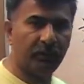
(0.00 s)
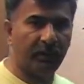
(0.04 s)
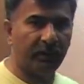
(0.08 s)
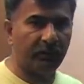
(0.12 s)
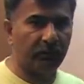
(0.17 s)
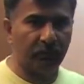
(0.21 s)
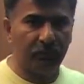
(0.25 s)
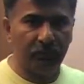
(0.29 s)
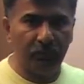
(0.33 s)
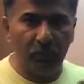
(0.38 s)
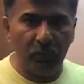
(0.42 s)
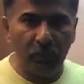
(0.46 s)
I
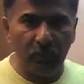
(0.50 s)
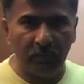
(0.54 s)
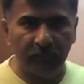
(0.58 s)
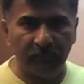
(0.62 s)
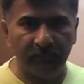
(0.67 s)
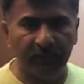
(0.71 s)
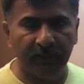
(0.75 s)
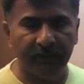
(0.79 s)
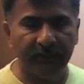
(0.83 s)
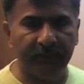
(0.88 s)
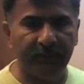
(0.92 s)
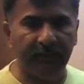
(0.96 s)
could do all of
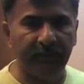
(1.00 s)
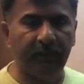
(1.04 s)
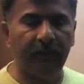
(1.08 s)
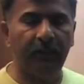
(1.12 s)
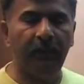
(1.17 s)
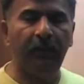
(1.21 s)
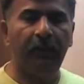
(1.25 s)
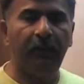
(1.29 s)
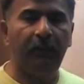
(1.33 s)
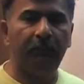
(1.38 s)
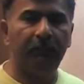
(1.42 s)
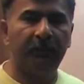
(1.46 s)
that thing,
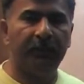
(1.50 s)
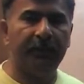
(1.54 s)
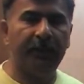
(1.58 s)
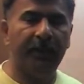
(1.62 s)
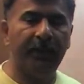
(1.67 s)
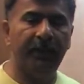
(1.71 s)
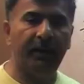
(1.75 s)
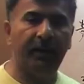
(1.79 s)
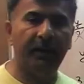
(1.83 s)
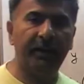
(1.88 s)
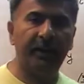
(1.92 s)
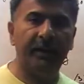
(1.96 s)
but
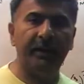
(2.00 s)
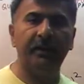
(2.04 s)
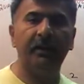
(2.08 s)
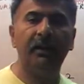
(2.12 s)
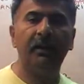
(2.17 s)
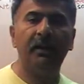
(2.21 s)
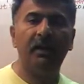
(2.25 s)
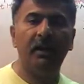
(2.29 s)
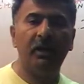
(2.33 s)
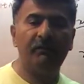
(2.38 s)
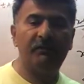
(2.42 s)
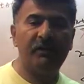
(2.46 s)
then again,
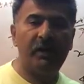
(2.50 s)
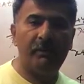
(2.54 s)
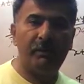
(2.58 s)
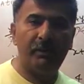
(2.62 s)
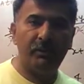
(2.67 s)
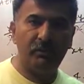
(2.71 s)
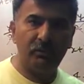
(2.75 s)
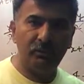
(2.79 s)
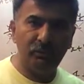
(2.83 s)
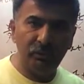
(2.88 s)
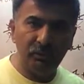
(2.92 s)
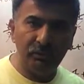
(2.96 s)
if I were
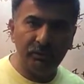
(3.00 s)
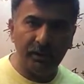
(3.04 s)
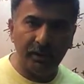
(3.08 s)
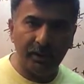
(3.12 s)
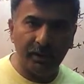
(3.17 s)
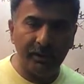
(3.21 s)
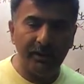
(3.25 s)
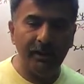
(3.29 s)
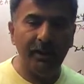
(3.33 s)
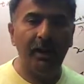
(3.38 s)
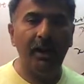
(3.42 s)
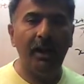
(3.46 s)
to do
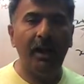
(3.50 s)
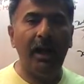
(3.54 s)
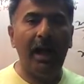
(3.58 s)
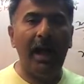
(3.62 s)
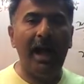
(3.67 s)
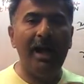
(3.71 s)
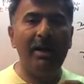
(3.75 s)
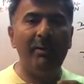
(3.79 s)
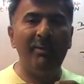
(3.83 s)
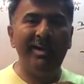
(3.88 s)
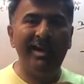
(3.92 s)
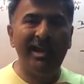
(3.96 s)
that,
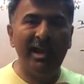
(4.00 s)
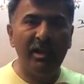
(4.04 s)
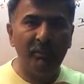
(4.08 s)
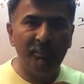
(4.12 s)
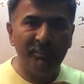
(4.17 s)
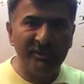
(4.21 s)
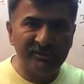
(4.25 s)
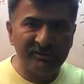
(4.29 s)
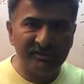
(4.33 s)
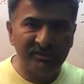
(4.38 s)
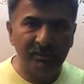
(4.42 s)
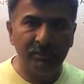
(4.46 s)
I will have
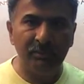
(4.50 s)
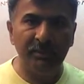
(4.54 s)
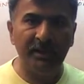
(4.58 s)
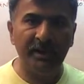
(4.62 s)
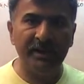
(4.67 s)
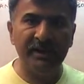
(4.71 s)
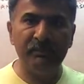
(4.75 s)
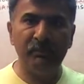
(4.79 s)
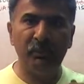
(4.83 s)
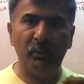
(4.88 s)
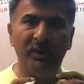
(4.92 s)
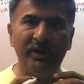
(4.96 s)
missed the
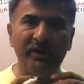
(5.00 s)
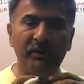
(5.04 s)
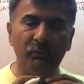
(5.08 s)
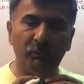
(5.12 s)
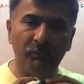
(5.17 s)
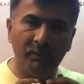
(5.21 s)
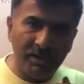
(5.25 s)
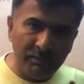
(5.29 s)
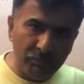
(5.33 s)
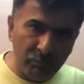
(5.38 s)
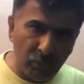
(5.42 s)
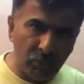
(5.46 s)
bloody point
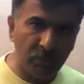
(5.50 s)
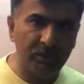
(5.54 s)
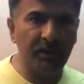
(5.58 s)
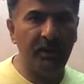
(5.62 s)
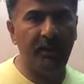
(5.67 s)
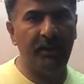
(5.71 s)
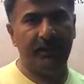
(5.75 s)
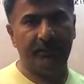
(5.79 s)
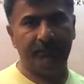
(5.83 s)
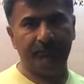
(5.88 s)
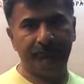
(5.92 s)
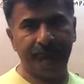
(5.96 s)
one more
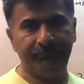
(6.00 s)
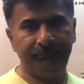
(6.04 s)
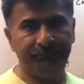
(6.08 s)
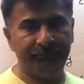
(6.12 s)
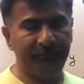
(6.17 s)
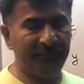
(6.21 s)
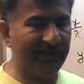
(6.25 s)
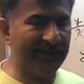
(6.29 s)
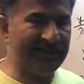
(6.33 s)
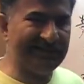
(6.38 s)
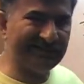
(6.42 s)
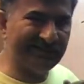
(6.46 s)
time.
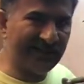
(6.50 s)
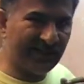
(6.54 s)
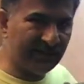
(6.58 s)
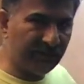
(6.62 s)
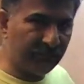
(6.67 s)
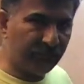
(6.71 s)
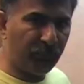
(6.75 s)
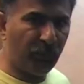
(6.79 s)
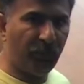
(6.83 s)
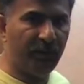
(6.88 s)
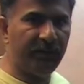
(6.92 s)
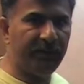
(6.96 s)
That is not the
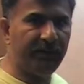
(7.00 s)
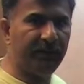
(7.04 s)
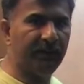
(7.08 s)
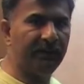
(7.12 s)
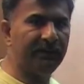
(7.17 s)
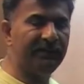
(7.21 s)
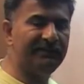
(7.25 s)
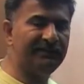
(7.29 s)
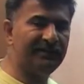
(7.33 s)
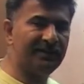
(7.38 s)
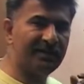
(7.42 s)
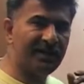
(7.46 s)
point here.
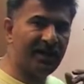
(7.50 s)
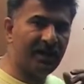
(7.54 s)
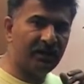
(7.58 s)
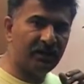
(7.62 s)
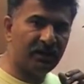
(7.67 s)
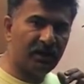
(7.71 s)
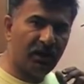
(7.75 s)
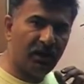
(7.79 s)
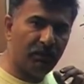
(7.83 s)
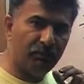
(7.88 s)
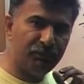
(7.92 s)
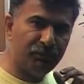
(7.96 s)
These are not
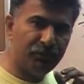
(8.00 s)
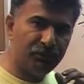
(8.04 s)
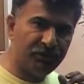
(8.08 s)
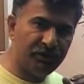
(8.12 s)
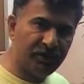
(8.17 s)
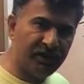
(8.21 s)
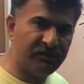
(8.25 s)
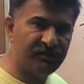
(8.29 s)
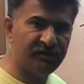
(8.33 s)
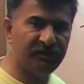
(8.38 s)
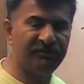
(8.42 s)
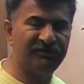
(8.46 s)

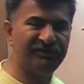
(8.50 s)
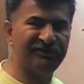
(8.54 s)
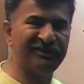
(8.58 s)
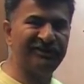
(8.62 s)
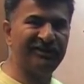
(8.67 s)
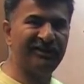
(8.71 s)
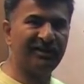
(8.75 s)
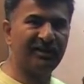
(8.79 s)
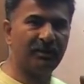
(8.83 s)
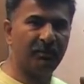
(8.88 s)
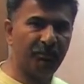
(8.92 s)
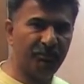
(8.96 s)
computations, these
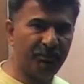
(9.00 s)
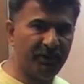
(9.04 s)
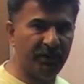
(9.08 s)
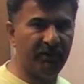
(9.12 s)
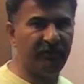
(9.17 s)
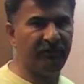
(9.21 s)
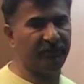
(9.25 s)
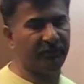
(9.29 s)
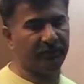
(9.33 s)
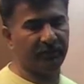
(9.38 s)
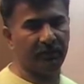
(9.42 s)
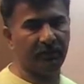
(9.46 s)
are
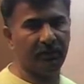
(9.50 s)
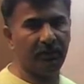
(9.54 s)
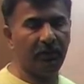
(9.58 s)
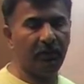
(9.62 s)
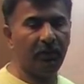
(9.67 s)
comparison.